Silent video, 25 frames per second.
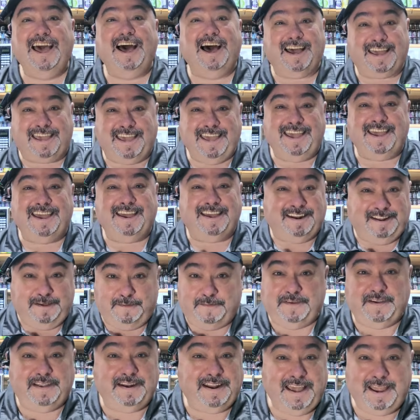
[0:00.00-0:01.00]
Again,
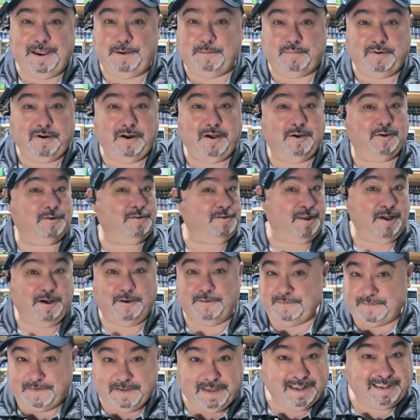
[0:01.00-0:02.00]
if it ain't broke,
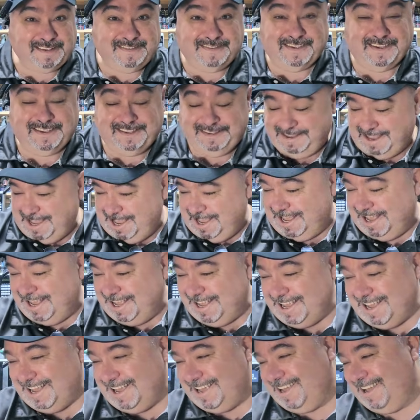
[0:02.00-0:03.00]
don't fix
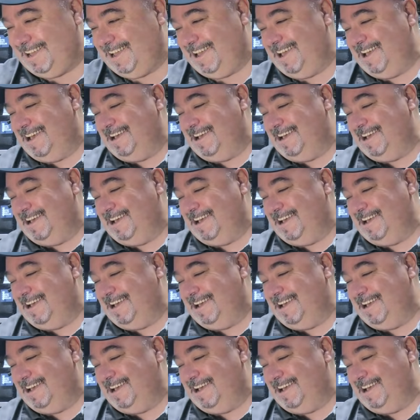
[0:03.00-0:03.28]
it.